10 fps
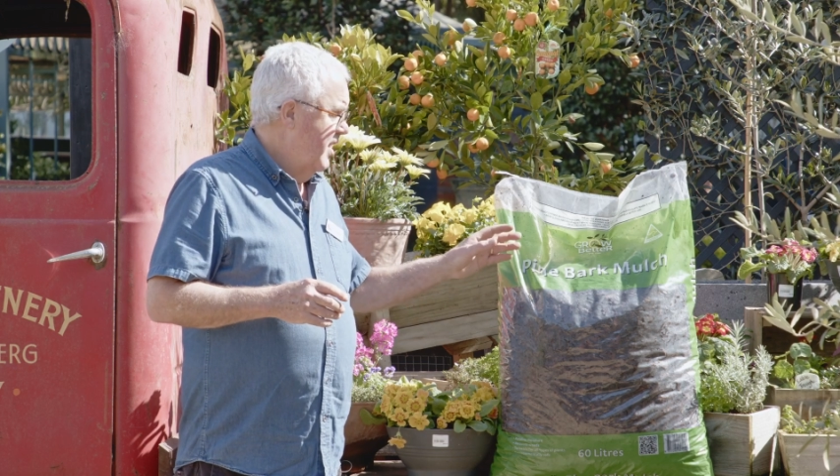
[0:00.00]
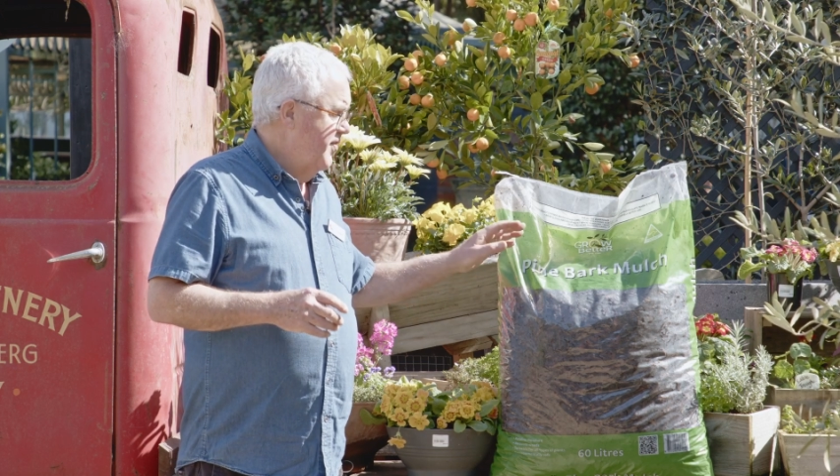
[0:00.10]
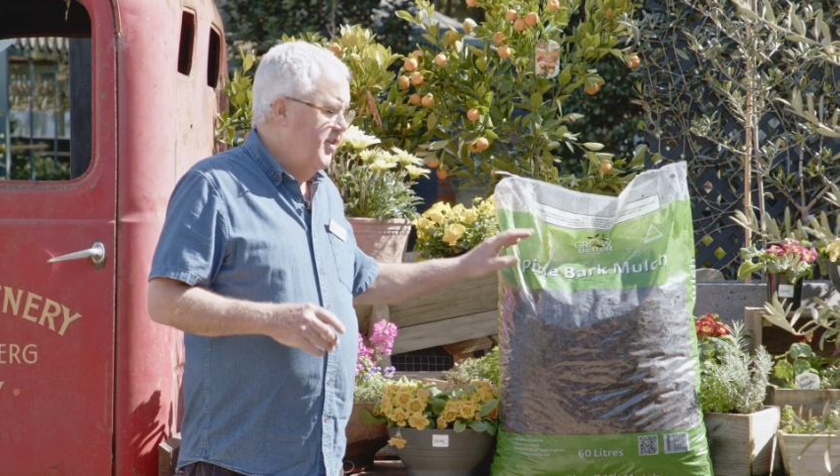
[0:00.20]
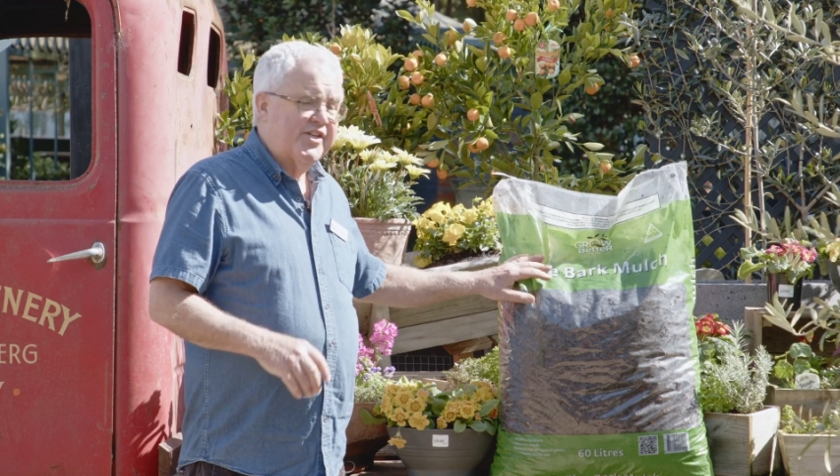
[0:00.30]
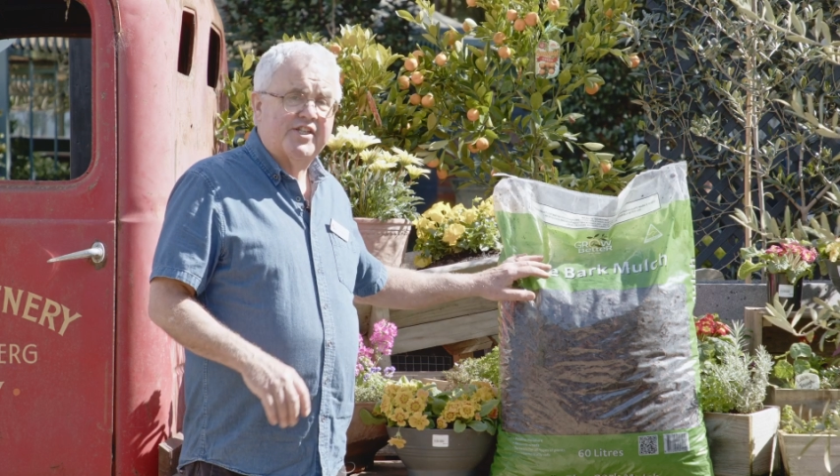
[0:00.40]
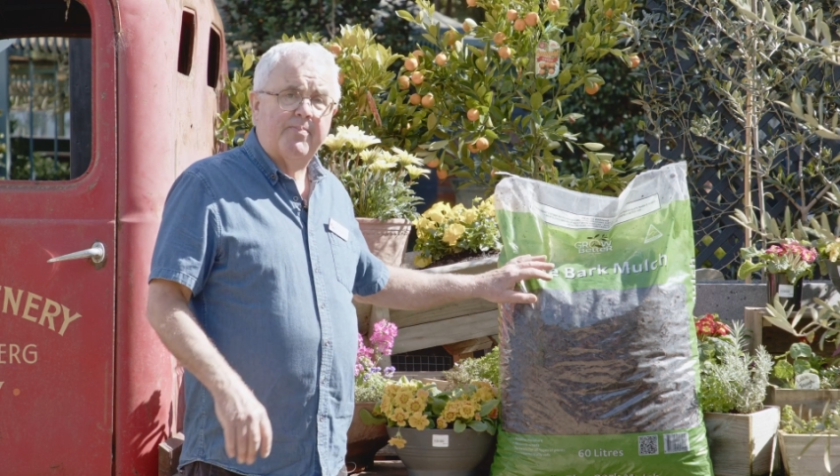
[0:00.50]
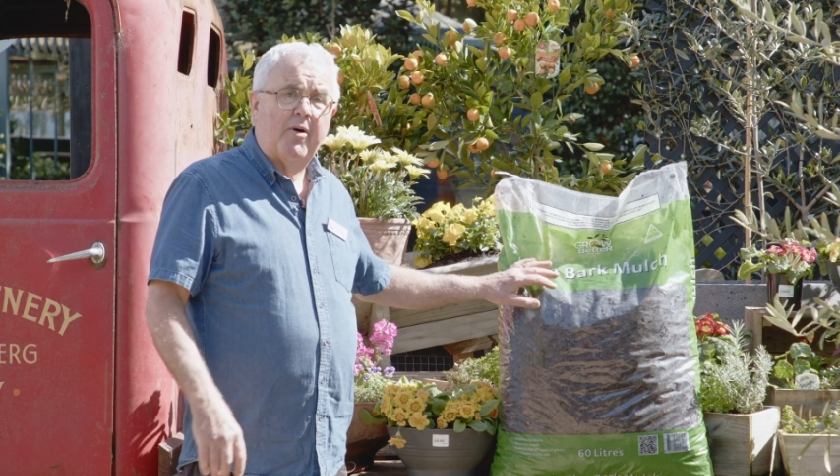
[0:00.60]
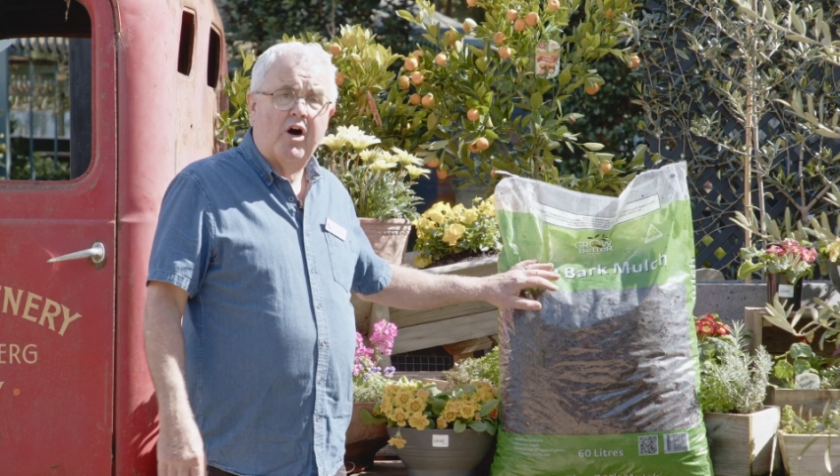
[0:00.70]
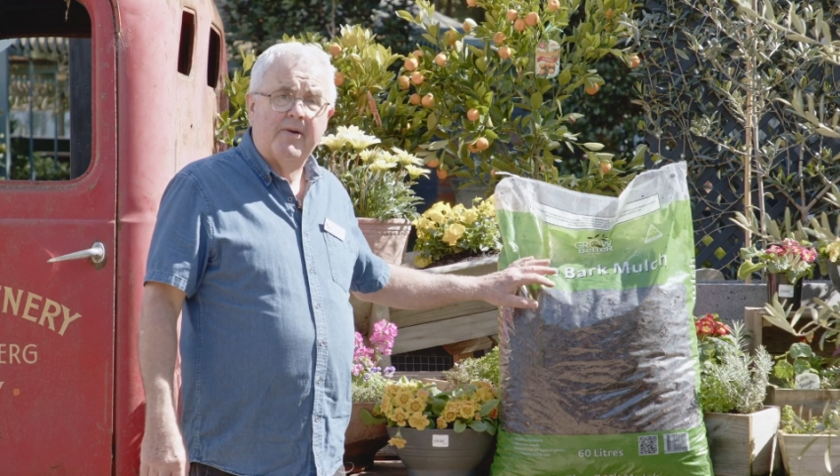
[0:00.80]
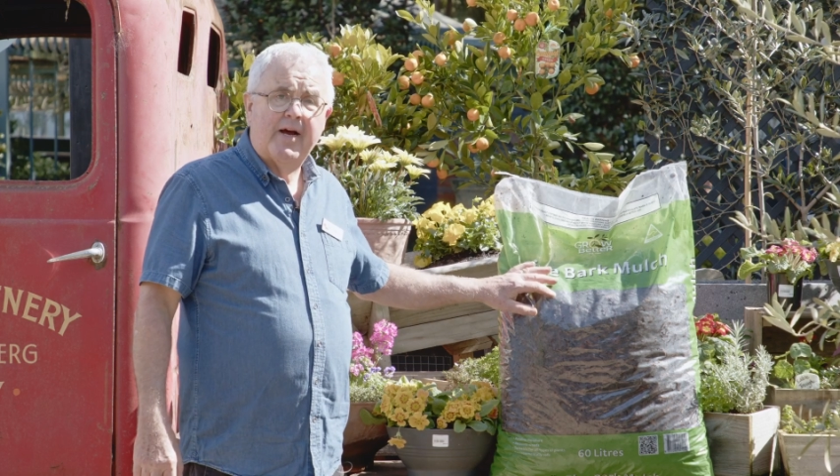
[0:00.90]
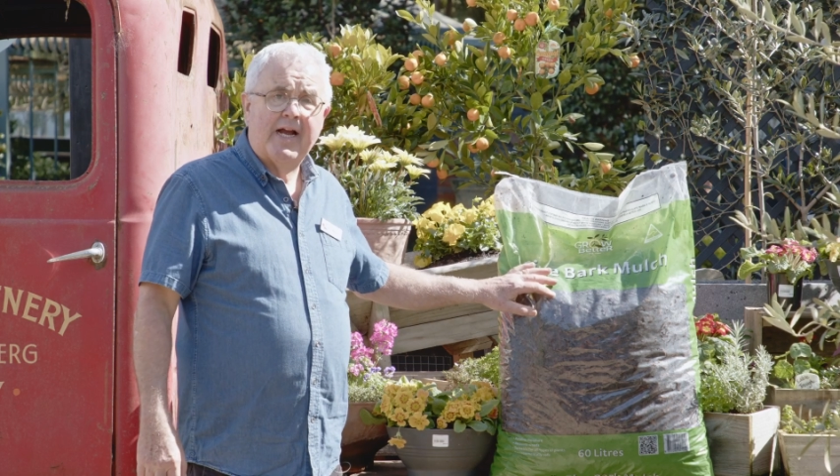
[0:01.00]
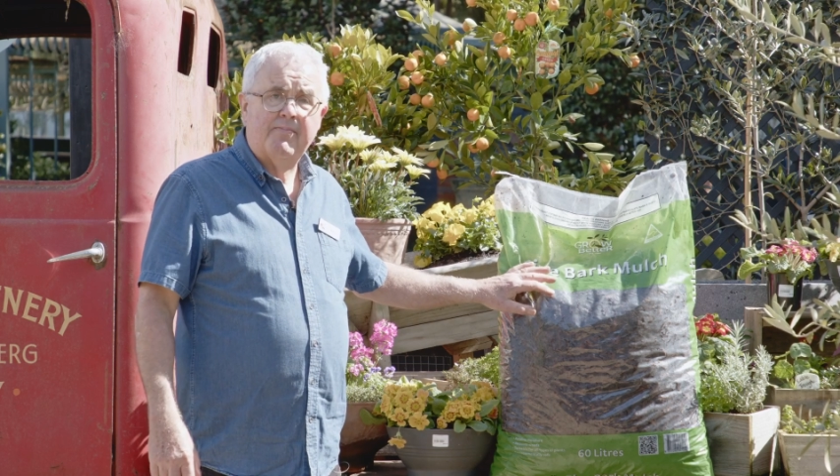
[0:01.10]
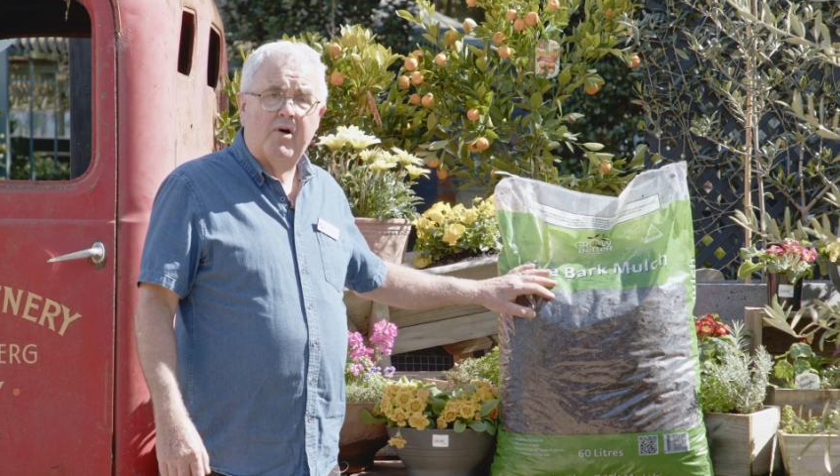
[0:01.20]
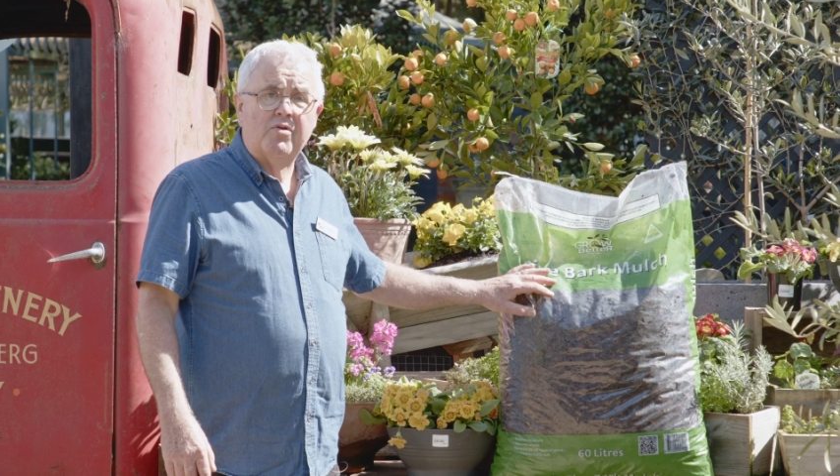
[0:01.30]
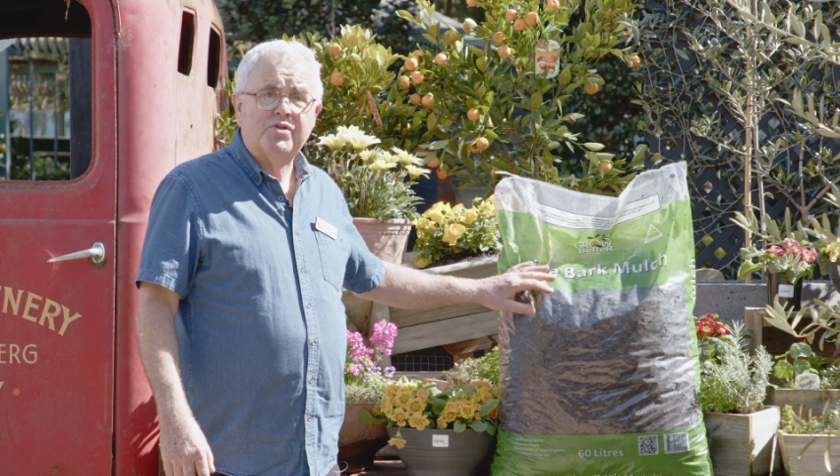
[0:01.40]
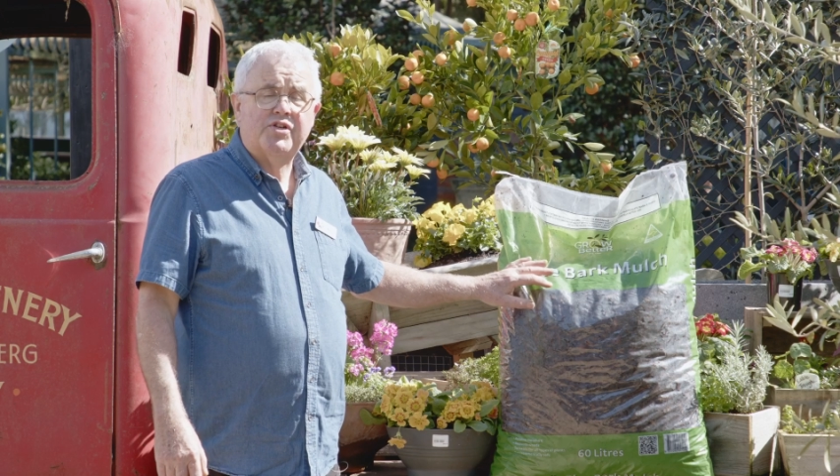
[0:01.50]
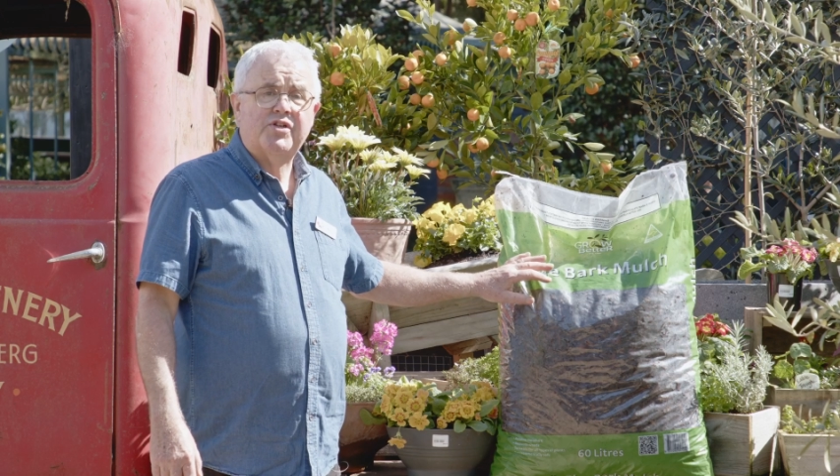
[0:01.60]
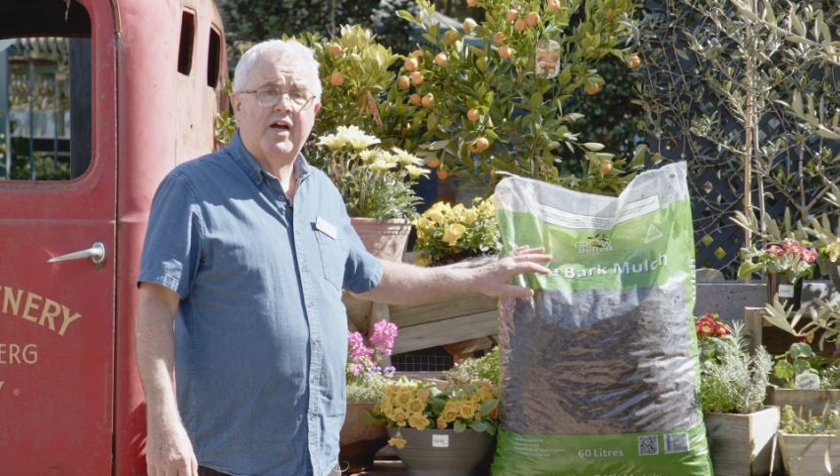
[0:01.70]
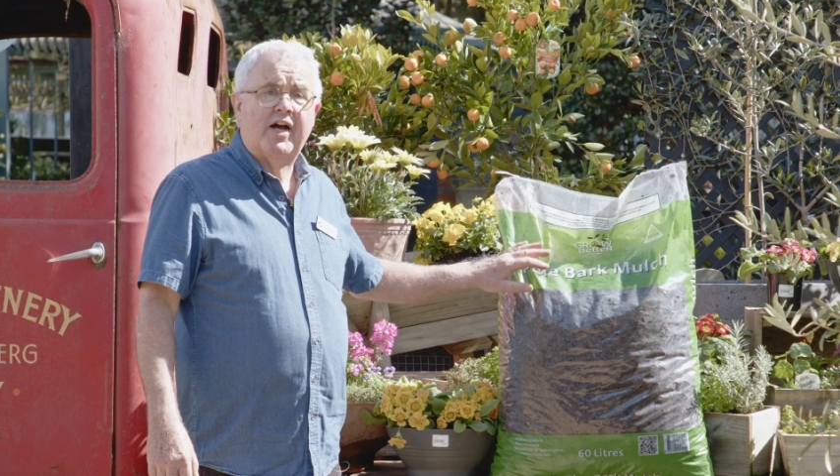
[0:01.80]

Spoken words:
This is a pine bark mulch.